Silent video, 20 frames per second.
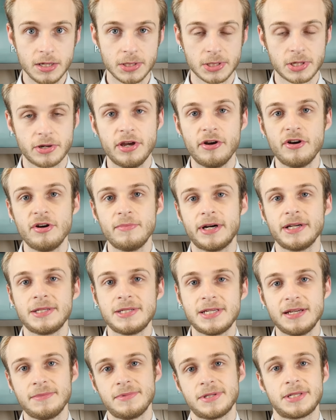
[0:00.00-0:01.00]
So here are my
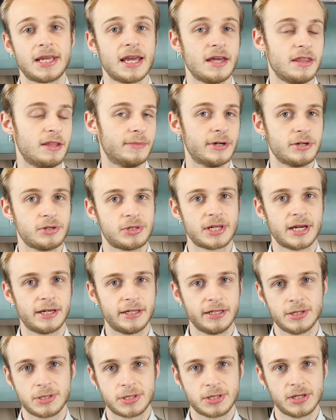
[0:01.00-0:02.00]
tips to get the most out
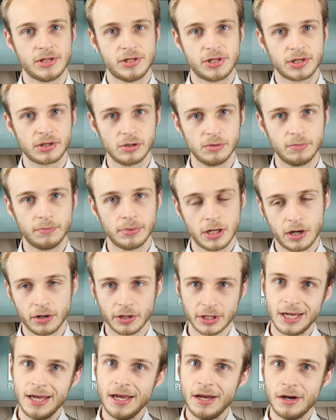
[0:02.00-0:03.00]
of your surgical
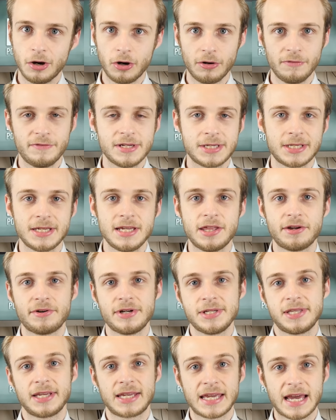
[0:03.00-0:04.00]
block. Obviously there
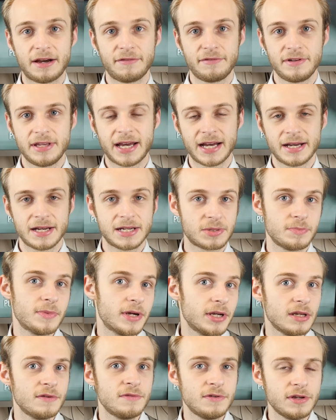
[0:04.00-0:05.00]
is the caveat, as
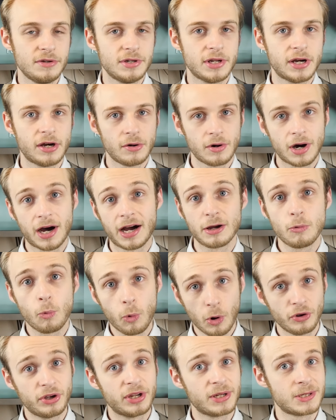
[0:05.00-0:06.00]
many of you know, I
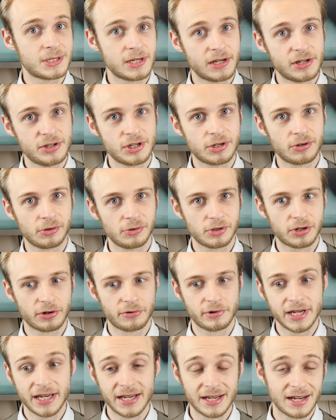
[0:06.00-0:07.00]
want a surgical
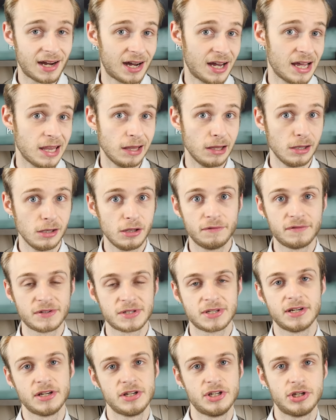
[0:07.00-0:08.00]
career. I love
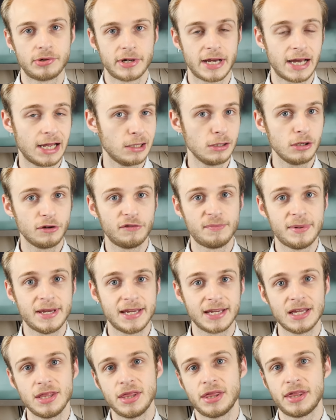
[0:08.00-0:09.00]
surgery, I love
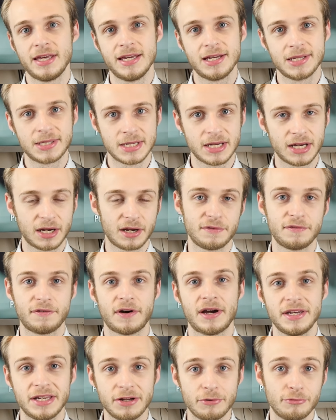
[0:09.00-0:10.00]
being in theatre, I
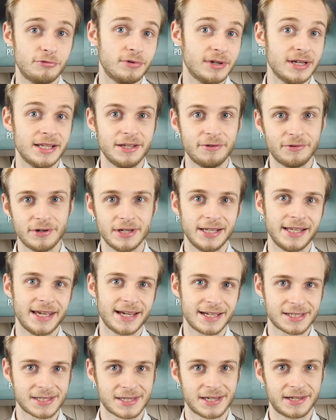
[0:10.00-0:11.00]
find it really, really
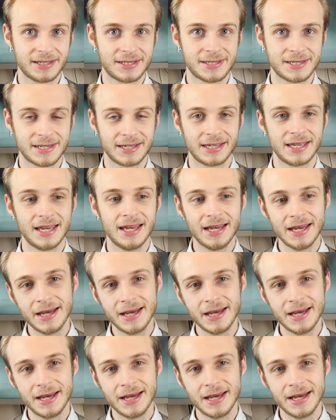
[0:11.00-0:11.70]
exciting.